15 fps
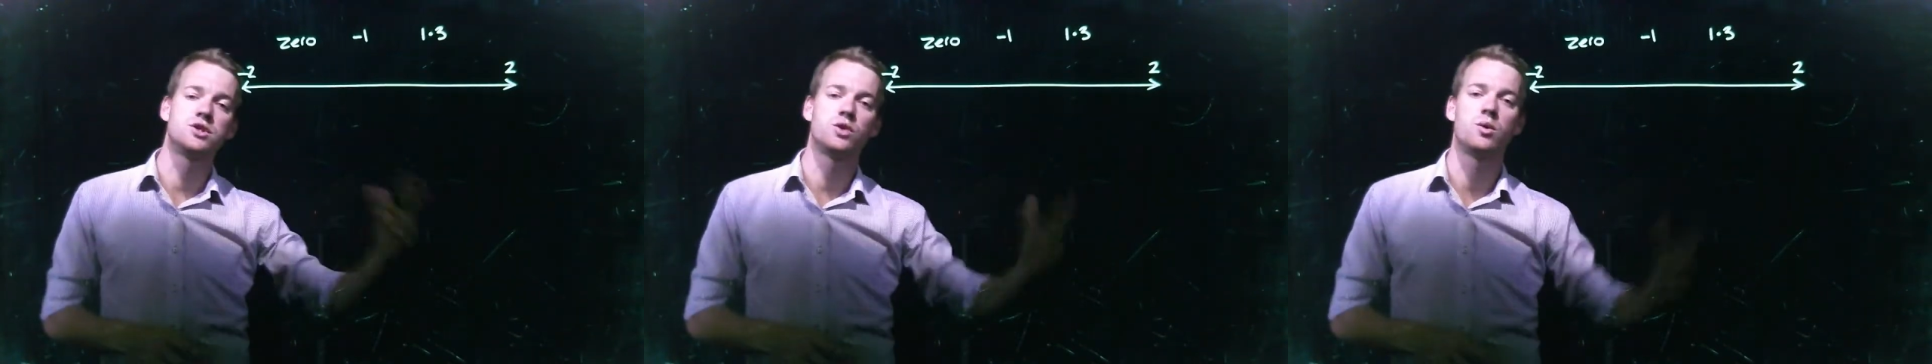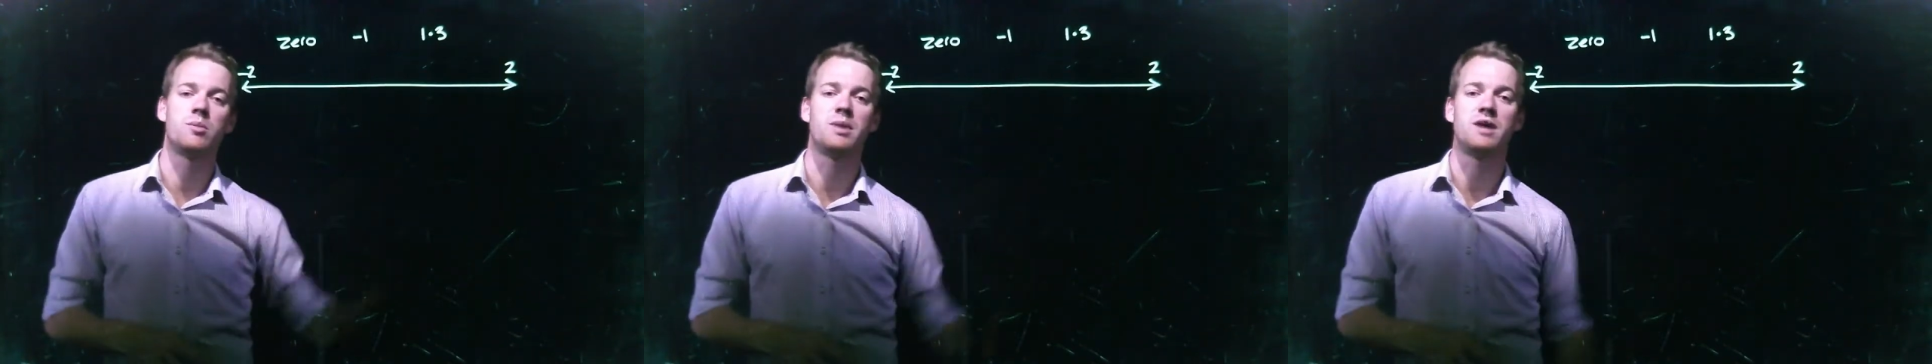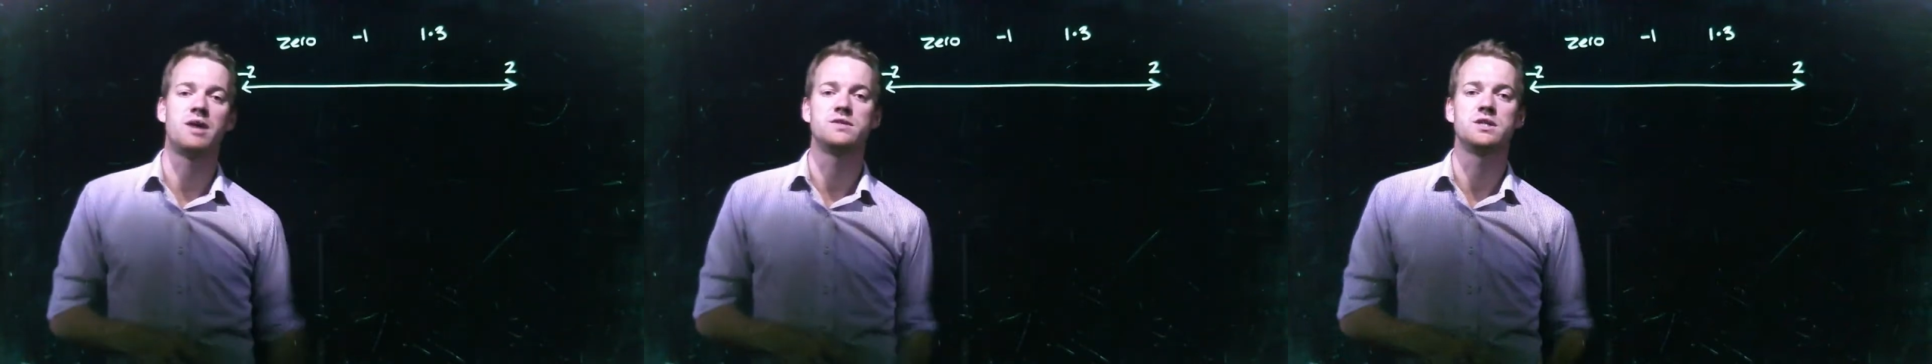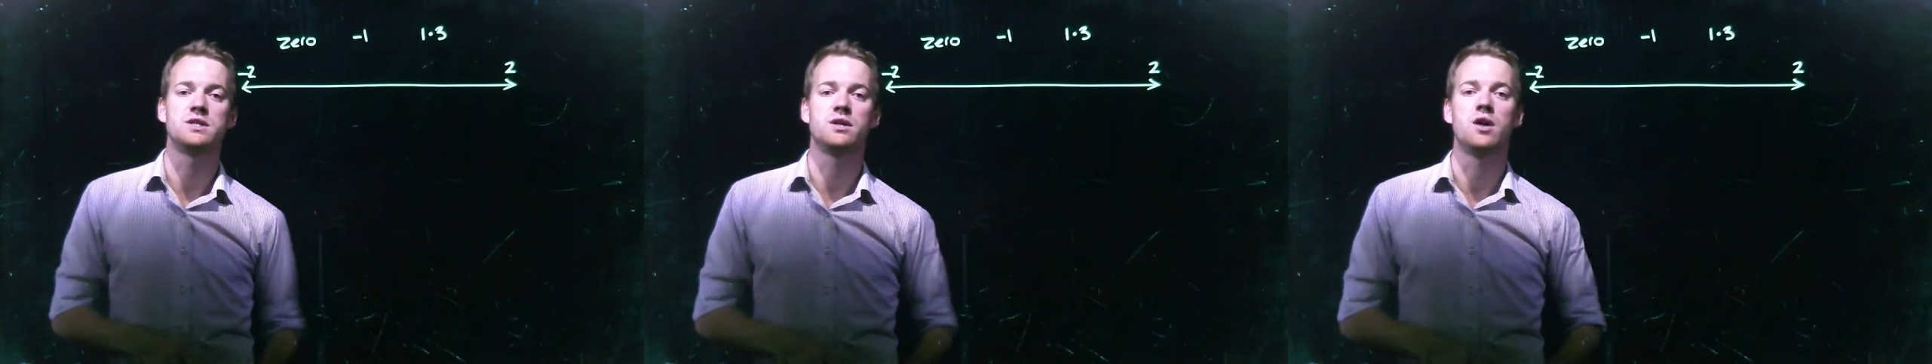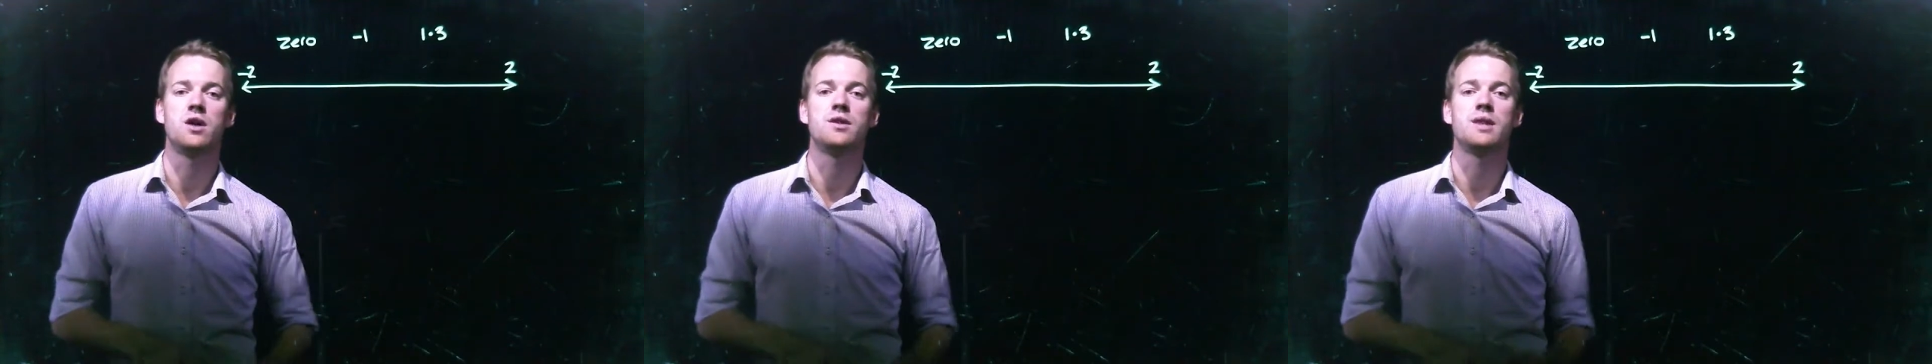2 above
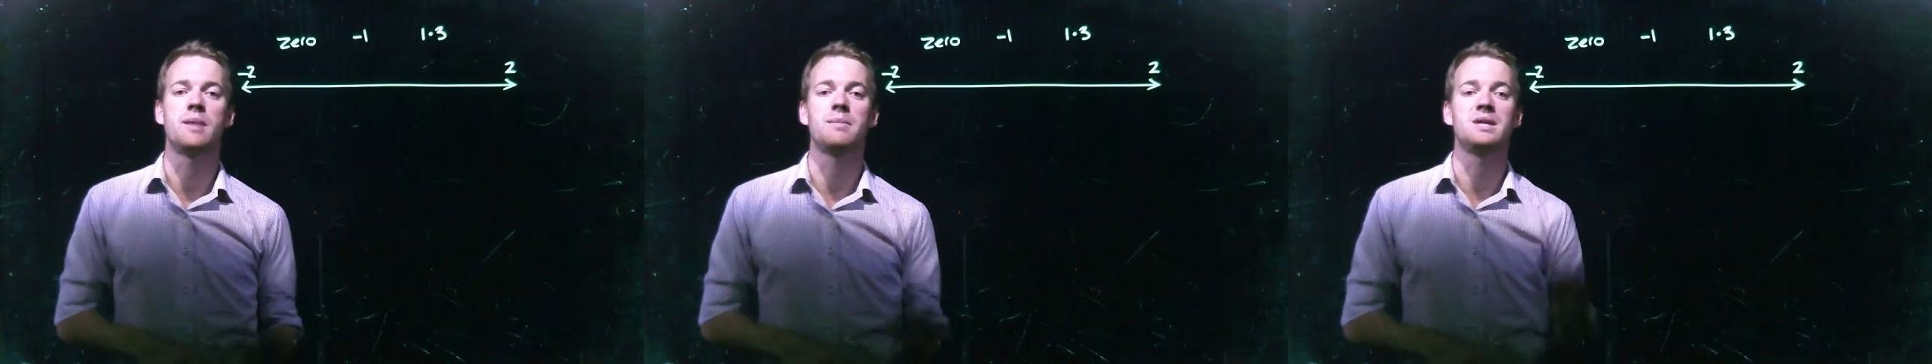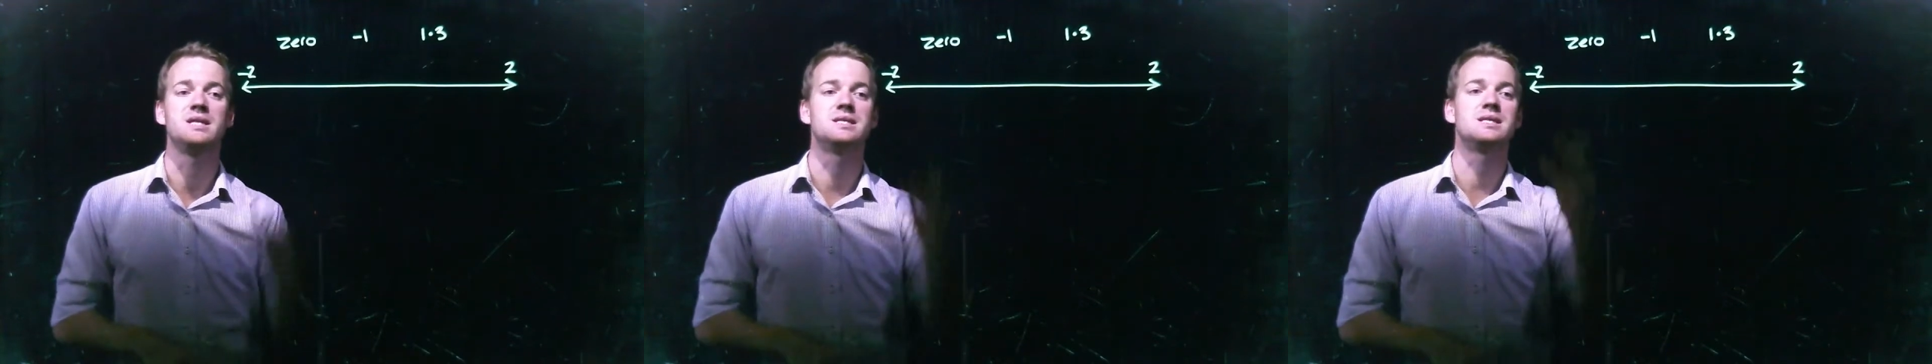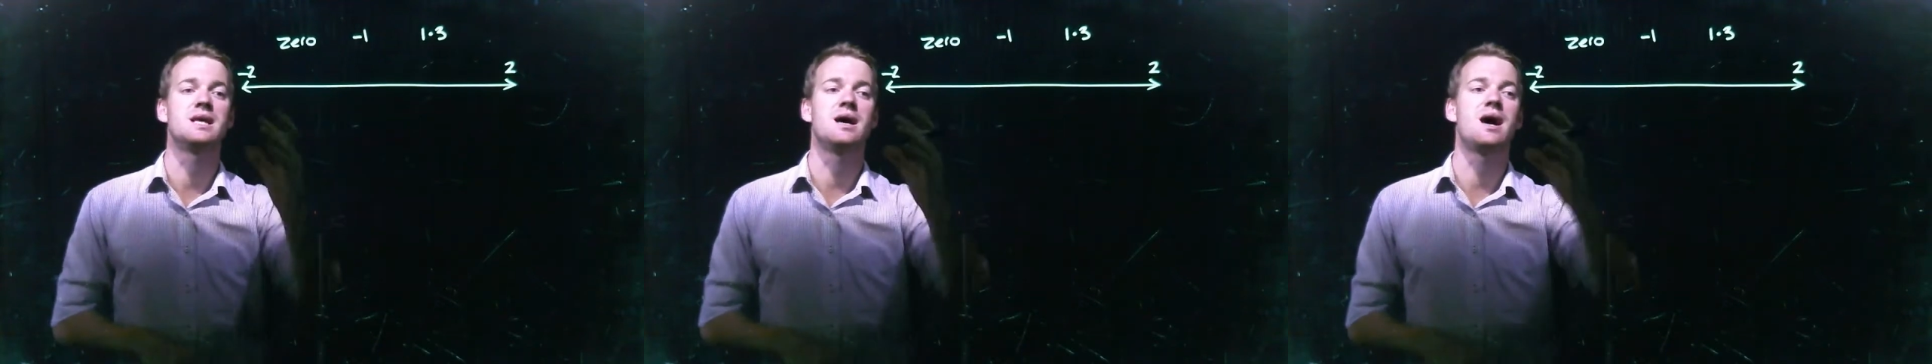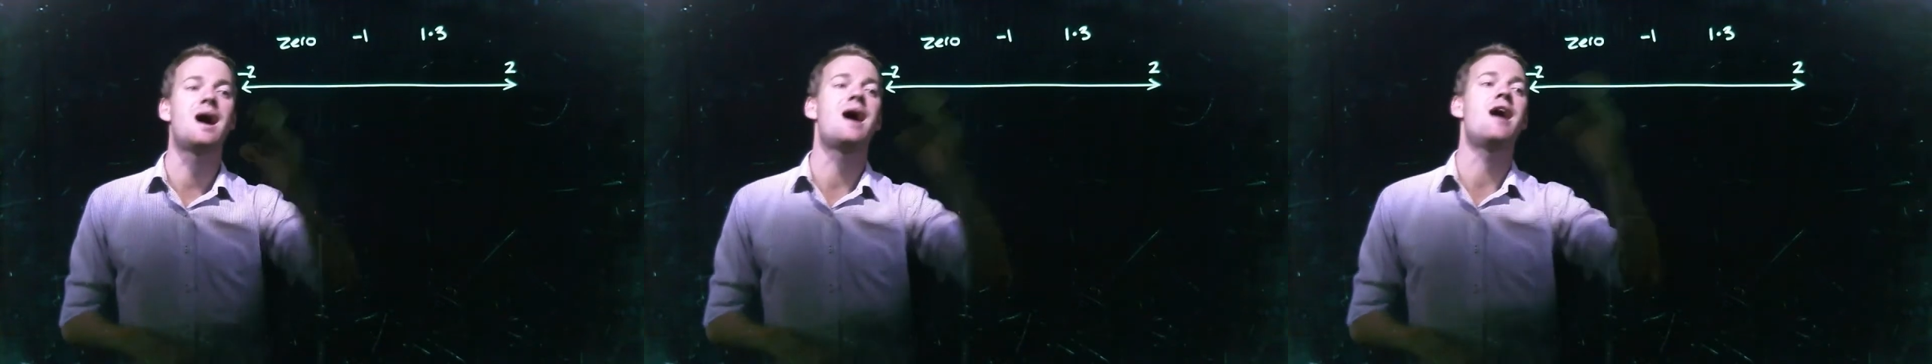0, that means there